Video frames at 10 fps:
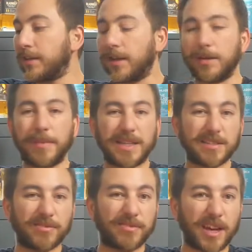Not a
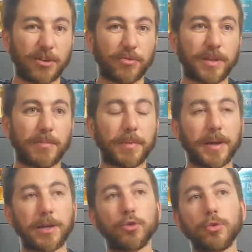massive fan of that, but
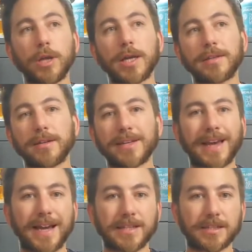I do like their
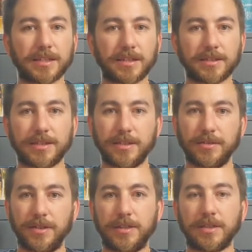Cask
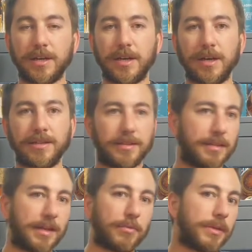series. I think
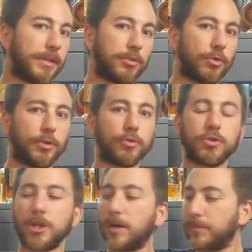they really do a good
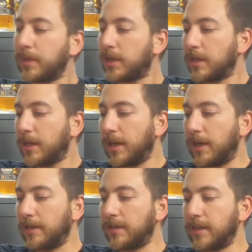job,
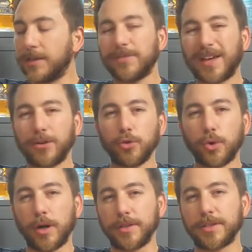and they give that
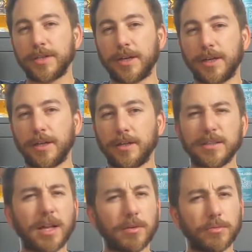nuance.
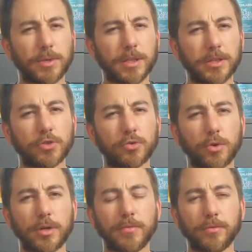It's not really
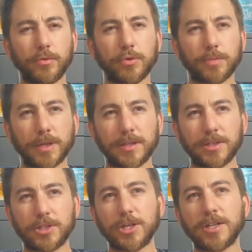strong influence, but
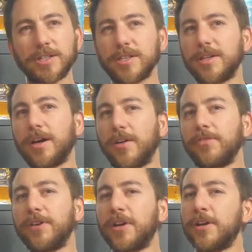it's just
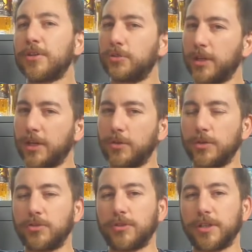enough to get you
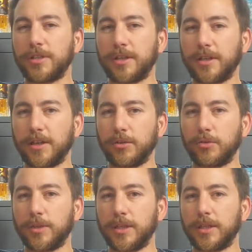intrigued and get you
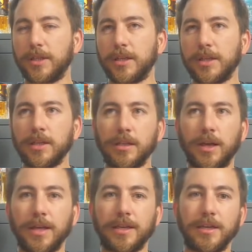really
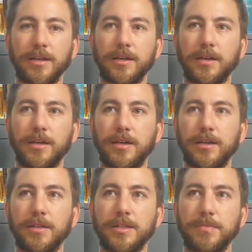liking
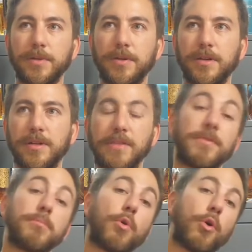the spirit
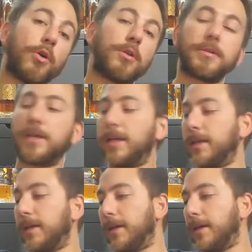even more
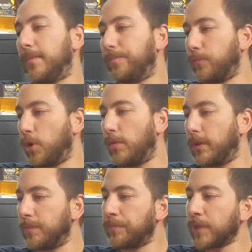than normal.